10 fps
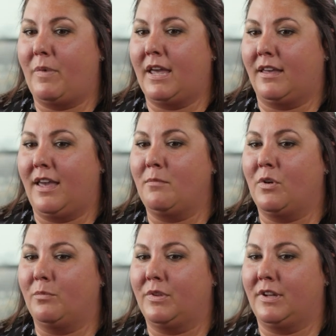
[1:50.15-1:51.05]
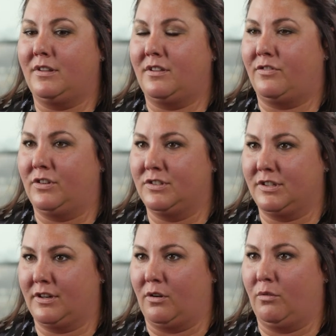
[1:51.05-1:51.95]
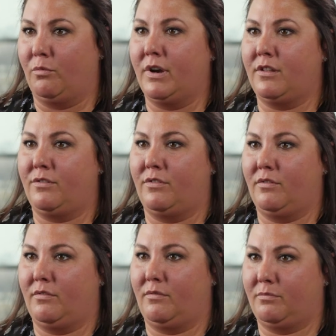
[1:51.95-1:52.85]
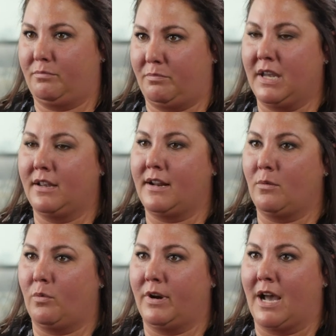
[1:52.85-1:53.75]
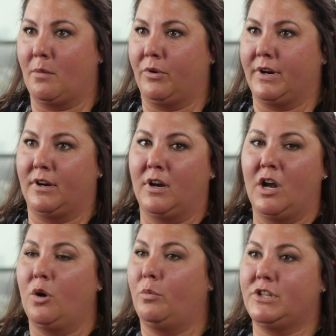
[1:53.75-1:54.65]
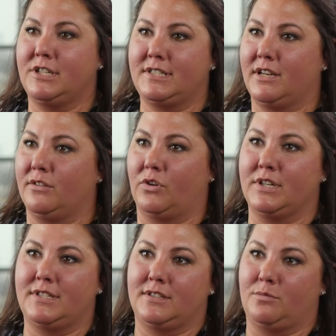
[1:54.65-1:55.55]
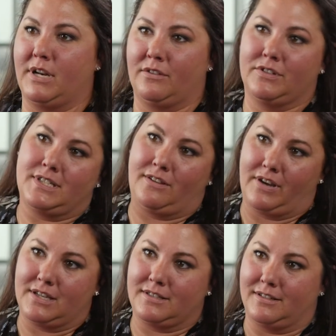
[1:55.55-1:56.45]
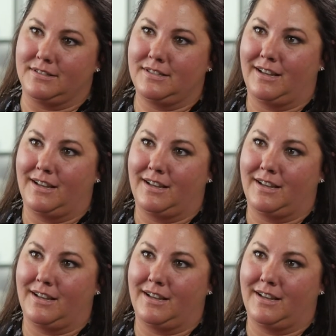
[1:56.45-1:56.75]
It came completely full circle. With being a 911 operator, we just hear voices, we never see faces.